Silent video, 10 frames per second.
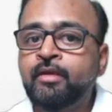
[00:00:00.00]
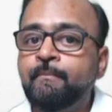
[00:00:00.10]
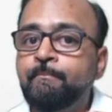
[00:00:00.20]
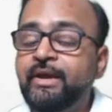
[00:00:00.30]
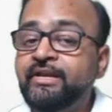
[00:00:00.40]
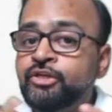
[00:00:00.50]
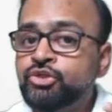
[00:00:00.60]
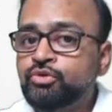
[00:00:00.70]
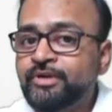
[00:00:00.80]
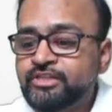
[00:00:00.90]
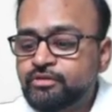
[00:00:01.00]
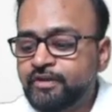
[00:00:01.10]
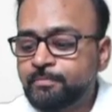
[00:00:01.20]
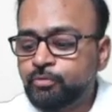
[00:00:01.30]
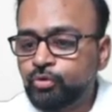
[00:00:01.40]
Meningioma is a
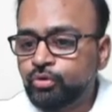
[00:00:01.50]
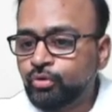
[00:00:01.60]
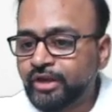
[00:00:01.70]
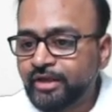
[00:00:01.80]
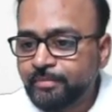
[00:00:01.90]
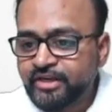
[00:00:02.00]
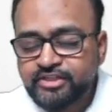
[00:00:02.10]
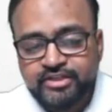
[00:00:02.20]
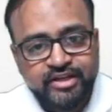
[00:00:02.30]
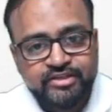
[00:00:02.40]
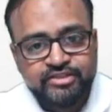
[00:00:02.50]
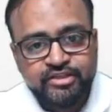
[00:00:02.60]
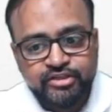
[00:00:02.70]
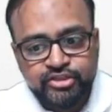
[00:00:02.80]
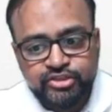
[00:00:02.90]
very prototype
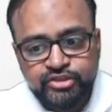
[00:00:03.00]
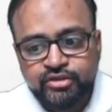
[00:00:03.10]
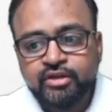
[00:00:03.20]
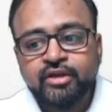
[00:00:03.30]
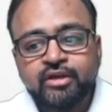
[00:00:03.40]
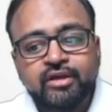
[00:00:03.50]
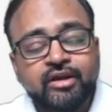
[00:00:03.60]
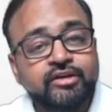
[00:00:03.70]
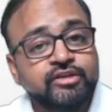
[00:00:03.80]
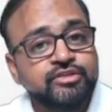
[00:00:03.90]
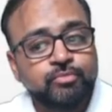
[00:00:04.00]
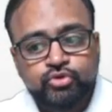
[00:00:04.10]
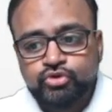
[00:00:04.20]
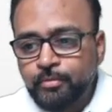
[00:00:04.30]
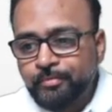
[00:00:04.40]
extraaxial lesion, right? It is the
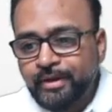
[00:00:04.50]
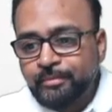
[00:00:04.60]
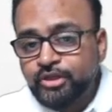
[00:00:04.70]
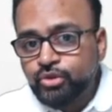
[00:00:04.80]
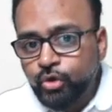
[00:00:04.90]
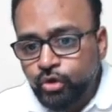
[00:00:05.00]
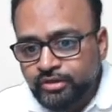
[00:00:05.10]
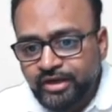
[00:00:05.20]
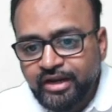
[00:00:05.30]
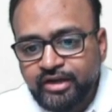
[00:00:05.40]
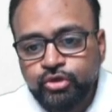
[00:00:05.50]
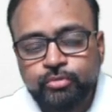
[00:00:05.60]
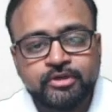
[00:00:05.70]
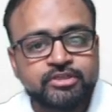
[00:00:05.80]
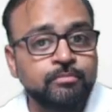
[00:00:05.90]
most common primary non-glial
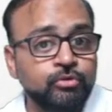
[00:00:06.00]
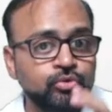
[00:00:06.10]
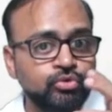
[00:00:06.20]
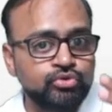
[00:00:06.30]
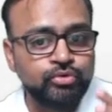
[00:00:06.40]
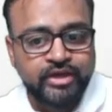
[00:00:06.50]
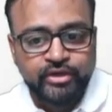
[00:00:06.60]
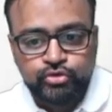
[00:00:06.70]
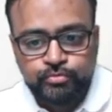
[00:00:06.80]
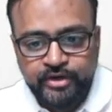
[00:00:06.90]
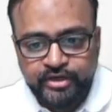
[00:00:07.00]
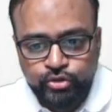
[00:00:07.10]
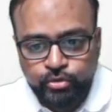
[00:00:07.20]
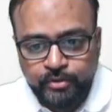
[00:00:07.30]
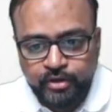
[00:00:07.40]
tumor. Some clues to diagnose
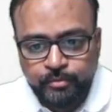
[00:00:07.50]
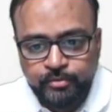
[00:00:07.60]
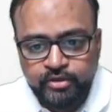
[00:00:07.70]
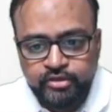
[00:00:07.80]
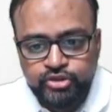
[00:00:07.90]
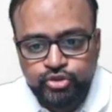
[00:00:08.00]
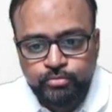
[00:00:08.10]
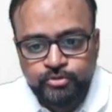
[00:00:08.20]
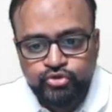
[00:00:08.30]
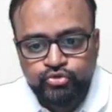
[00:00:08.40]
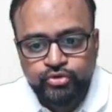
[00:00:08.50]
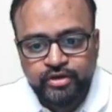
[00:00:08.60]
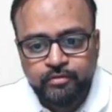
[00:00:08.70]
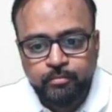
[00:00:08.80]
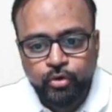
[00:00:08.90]
meningioma: remember, these tumors usually
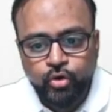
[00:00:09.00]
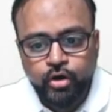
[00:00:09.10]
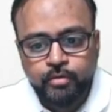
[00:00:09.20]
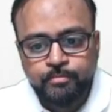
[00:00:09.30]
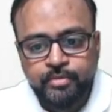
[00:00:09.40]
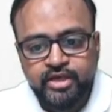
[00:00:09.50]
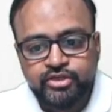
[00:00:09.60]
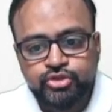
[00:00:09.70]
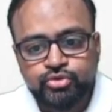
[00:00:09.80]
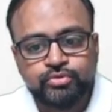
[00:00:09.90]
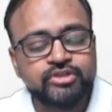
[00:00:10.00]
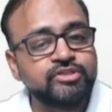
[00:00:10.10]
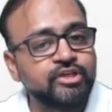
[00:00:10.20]
have a broad base towards the